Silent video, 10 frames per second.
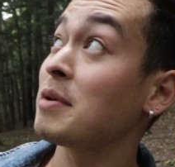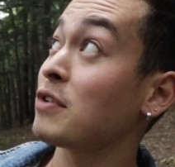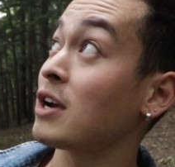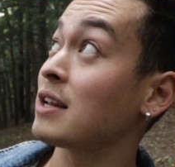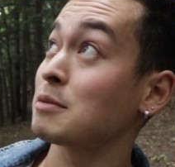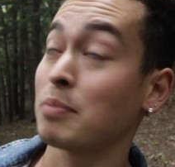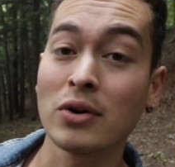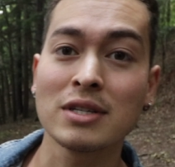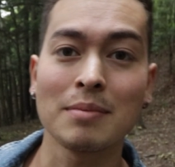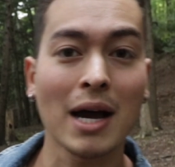me if you hear these
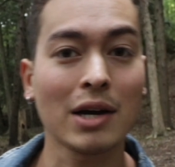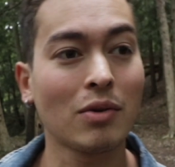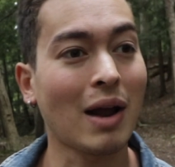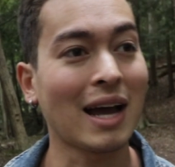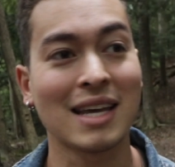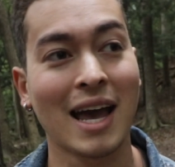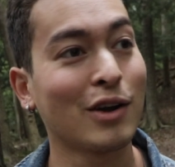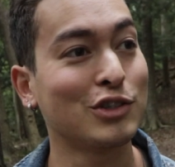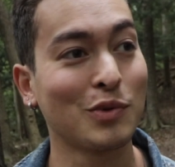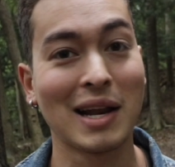birds in the background, I
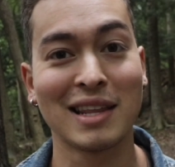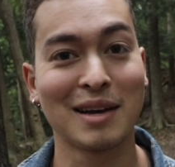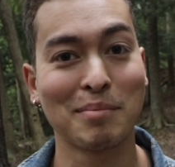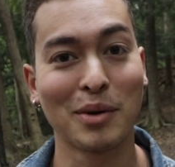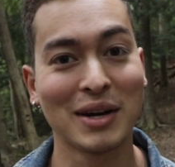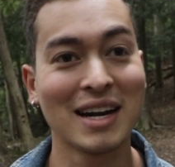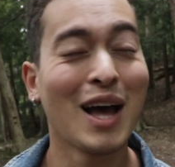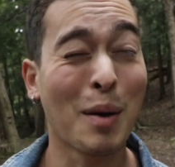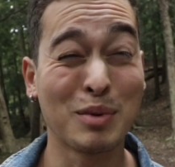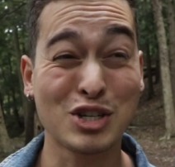cannot do anything about it,
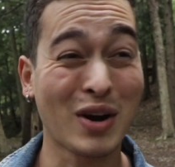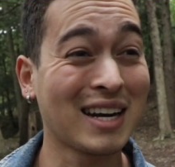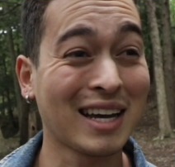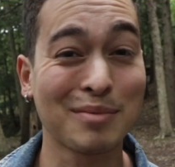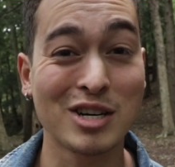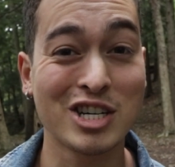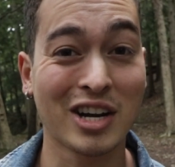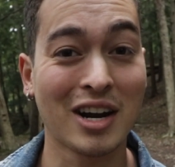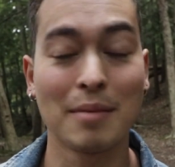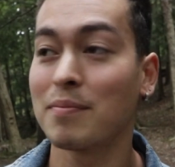I've been trying to get them to
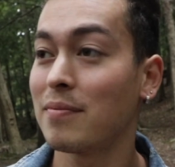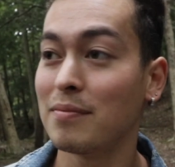shut up.